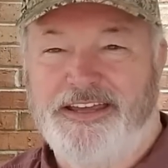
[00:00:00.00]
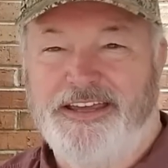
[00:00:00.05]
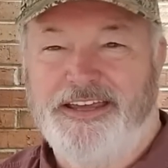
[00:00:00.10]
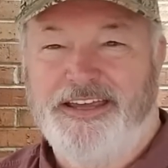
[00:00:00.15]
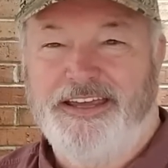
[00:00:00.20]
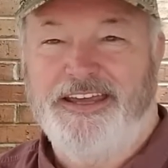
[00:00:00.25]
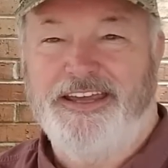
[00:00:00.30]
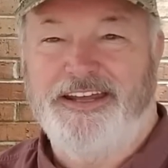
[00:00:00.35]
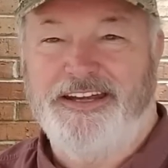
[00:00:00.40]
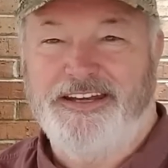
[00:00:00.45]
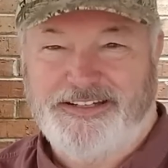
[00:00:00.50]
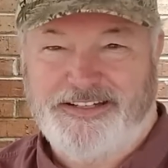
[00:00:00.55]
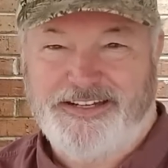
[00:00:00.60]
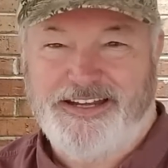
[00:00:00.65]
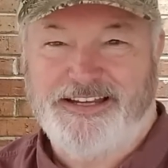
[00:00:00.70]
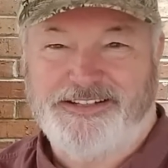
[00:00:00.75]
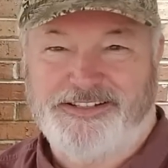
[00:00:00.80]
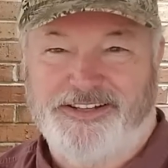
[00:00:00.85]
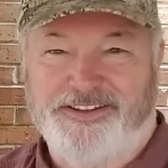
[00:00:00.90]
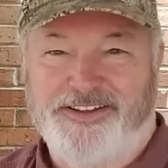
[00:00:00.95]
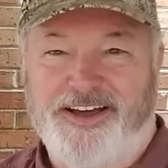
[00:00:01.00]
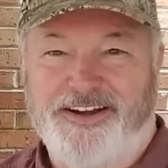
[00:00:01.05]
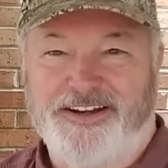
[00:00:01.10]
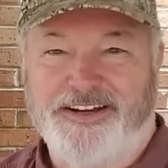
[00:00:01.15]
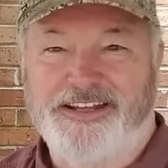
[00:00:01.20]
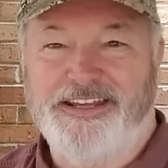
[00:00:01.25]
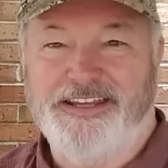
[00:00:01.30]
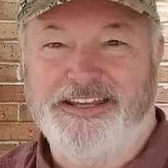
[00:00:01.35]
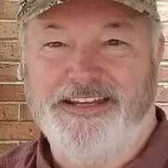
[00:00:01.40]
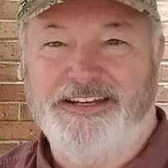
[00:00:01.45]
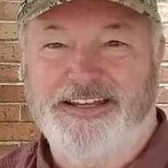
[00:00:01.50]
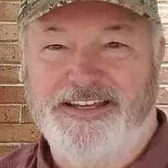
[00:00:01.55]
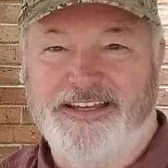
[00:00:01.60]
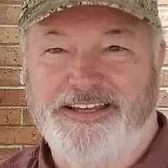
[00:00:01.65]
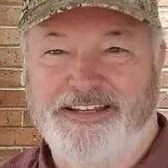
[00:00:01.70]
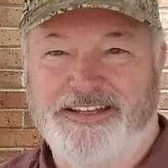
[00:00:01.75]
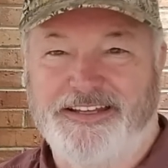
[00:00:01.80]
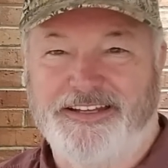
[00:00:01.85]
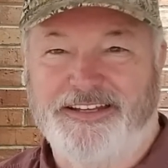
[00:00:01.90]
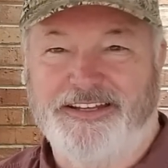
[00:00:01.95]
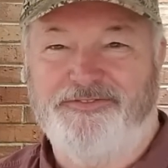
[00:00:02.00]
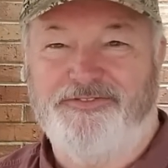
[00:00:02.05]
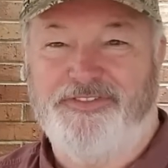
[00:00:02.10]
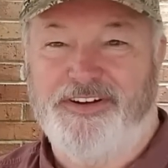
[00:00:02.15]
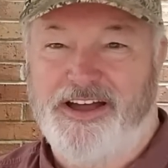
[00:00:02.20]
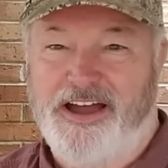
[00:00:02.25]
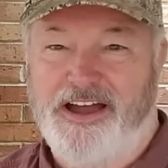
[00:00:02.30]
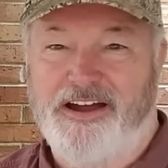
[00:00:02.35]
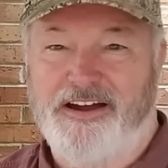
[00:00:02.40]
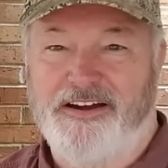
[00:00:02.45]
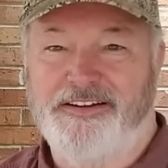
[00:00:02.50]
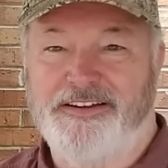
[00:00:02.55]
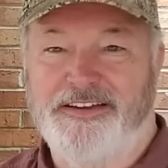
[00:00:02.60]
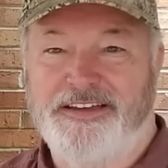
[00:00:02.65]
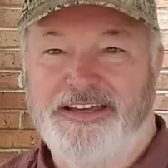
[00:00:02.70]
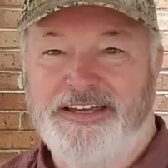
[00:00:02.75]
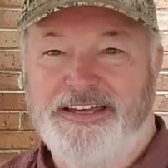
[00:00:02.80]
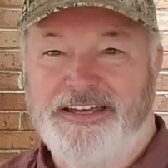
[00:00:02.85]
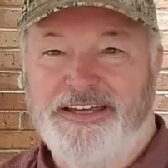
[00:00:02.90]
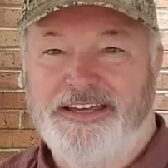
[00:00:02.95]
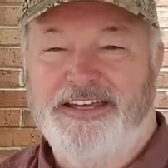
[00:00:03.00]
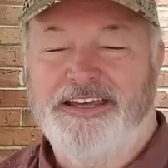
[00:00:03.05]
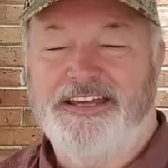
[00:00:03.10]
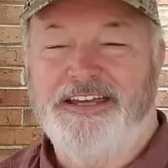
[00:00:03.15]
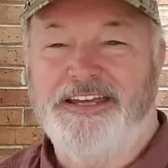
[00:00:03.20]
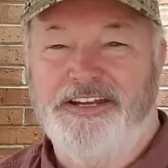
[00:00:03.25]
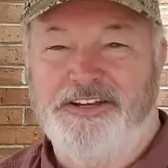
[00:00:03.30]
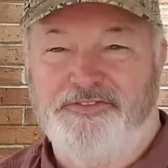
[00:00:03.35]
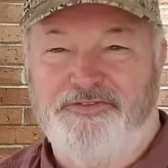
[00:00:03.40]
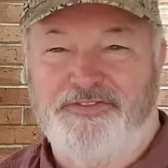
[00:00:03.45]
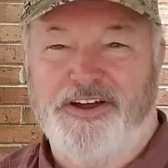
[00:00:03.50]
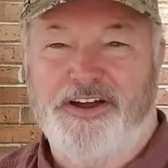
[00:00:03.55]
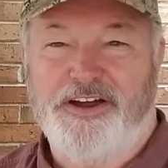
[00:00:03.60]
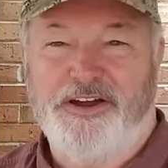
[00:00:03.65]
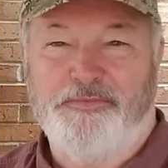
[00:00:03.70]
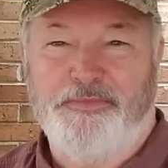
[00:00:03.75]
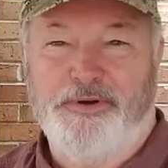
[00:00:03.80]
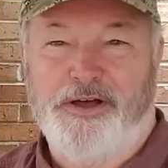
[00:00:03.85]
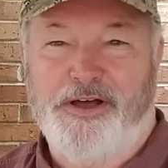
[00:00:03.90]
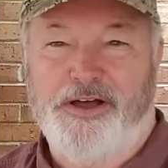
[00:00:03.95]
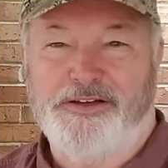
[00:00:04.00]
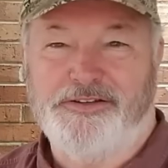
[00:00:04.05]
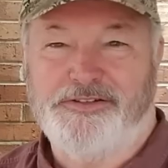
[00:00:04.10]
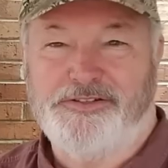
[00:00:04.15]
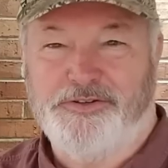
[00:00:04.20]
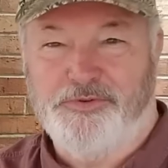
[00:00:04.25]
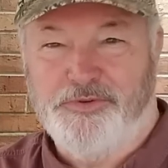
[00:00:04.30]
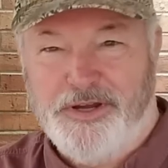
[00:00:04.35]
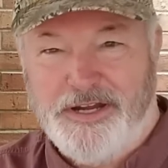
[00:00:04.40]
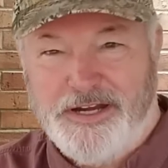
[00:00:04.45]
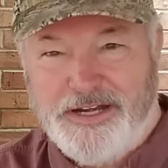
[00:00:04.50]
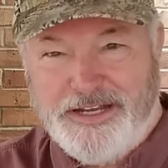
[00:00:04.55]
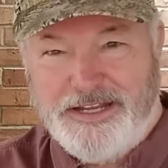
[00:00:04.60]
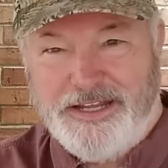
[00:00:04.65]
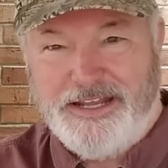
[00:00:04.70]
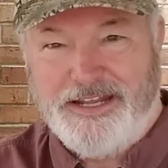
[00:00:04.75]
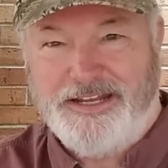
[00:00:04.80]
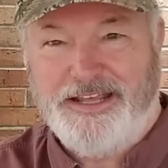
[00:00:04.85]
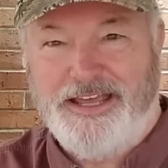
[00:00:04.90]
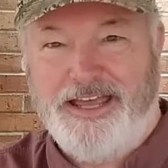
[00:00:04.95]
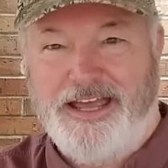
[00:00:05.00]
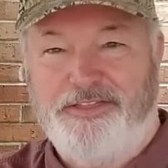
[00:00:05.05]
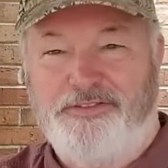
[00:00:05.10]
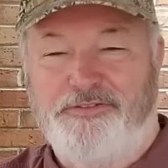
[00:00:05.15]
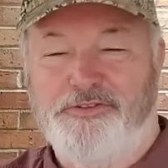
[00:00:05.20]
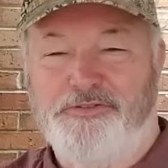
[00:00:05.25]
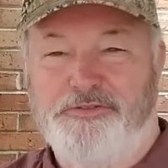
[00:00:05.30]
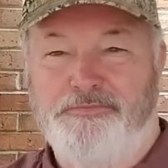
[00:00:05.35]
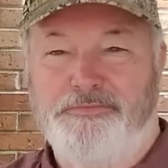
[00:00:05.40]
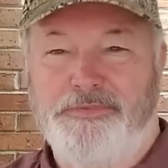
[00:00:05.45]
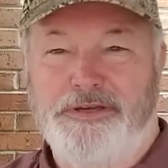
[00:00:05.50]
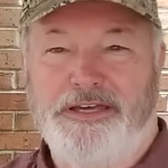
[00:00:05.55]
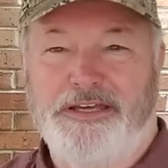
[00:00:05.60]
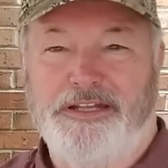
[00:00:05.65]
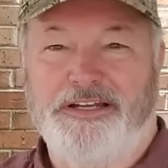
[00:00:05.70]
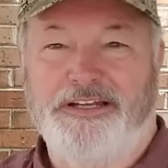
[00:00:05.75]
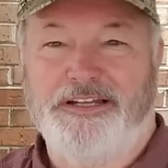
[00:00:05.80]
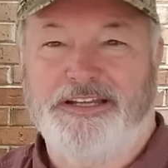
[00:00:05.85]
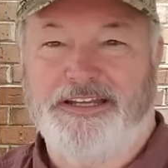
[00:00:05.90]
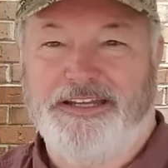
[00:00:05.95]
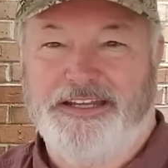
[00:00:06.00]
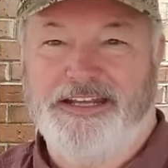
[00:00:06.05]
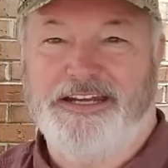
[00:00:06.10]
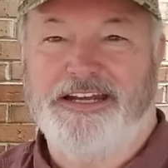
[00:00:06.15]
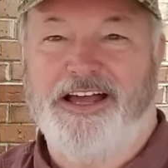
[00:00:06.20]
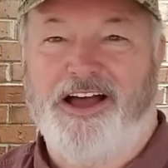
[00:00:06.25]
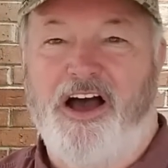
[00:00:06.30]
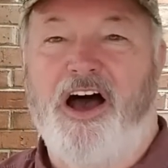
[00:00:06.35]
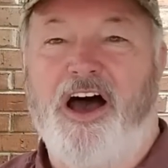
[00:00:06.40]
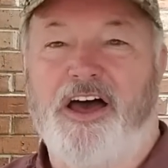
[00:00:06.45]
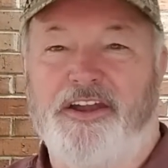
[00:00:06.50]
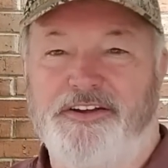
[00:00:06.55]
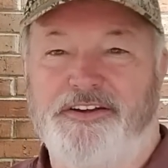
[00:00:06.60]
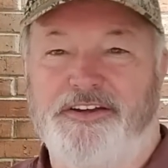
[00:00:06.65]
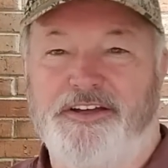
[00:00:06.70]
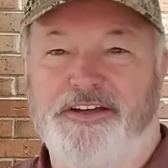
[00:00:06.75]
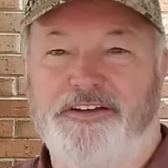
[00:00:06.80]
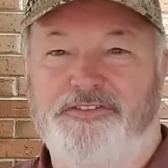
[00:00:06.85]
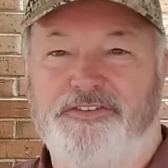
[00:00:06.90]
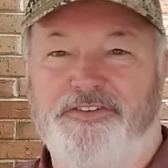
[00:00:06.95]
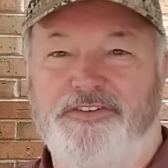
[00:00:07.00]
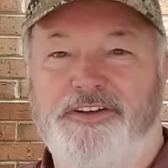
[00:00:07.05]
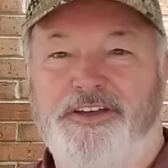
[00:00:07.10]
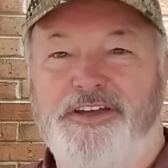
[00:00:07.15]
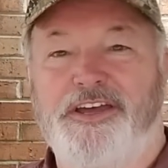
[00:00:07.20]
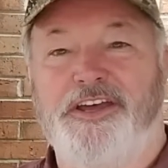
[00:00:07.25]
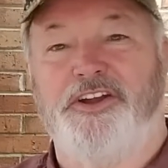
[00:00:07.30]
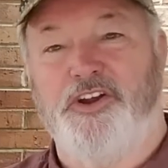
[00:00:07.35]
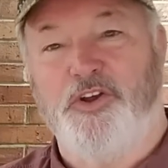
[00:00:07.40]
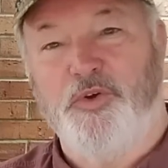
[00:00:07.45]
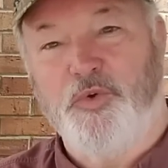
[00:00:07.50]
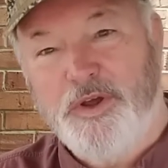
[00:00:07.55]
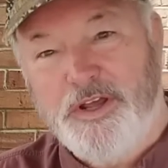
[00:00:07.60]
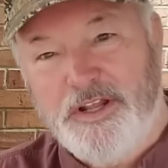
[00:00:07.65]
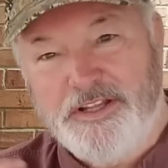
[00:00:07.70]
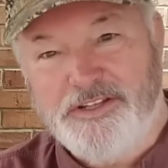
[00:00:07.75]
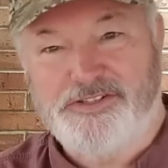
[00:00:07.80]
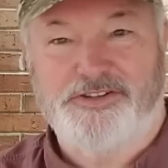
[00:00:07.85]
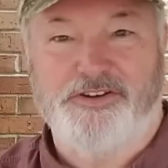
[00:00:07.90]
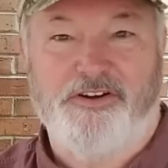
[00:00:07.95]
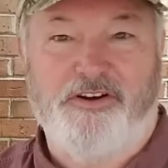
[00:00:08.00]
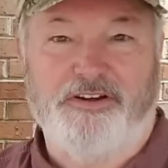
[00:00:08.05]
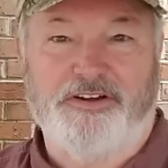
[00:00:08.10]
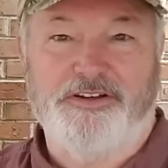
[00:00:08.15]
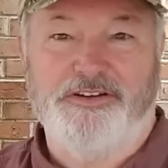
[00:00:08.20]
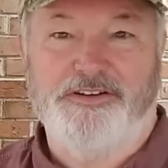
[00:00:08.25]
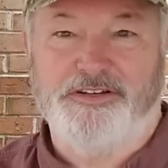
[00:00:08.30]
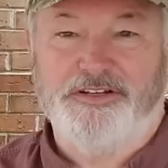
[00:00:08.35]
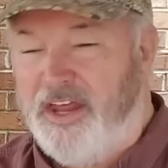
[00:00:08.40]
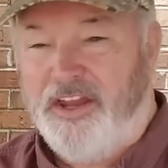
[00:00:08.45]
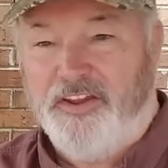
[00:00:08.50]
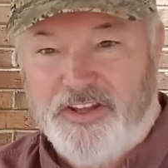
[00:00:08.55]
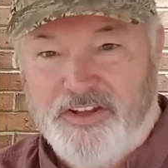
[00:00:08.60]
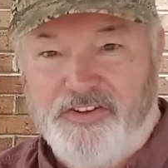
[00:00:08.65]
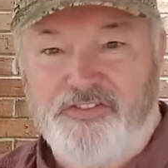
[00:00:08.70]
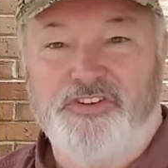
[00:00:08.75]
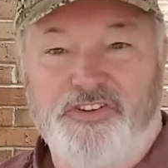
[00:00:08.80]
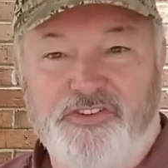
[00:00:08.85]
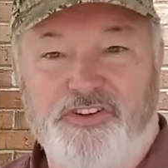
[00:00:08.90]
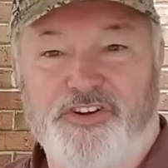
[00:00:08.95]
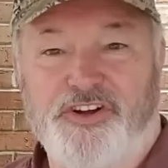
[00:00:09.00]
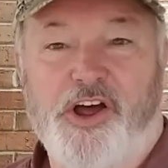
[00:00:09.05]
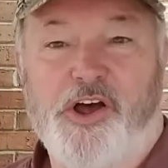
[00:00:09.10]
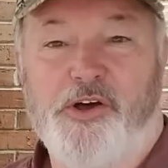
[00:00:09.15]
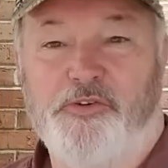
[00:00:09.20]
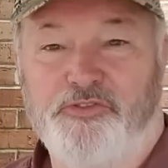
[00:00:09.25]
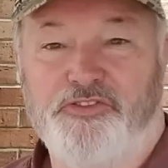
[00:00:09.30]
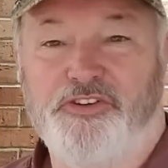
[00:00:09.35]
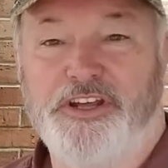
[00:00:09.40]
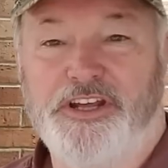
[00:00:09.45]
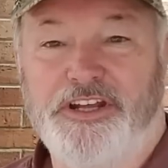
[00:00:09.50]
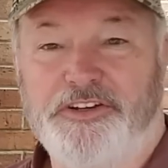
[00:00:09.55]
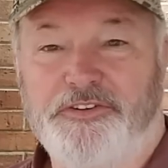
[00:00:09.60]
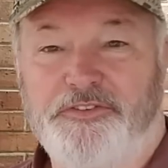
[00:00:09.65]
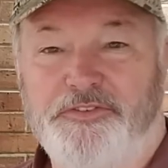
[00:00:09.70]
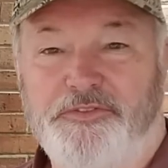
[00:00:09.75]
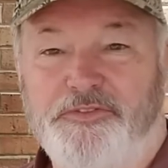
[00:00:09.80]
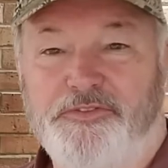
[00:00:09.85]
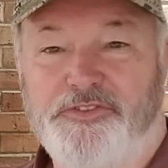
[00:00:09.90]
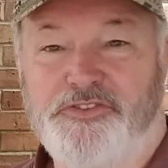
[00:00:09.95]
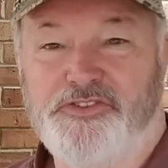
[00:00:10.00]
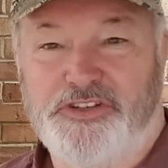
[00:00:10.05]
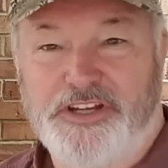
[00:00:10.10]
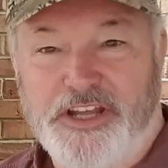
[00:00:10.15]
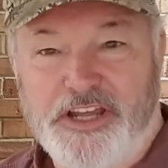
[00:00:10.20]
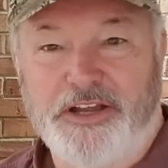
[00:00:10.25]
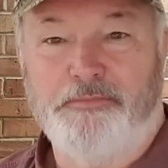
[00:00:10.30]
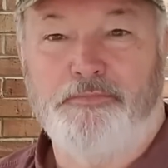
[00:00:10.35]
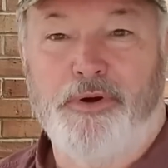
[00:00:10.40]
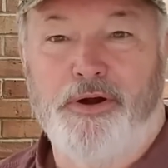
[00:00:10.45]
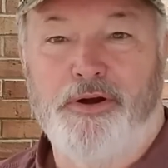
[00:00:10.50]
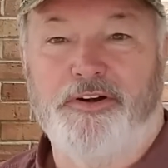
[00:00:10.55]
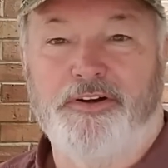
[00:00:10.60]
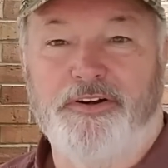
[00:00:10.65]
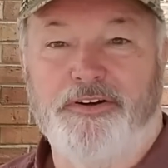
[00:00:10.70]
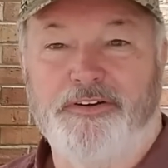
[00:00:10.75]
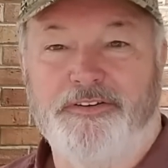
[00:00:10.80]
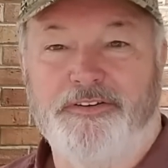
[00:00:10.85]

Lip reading: and it takes a lot of heat, fire, in the firebox to radiate that through the metal and get it hot enough to really start cooking. This is an offset stick burner,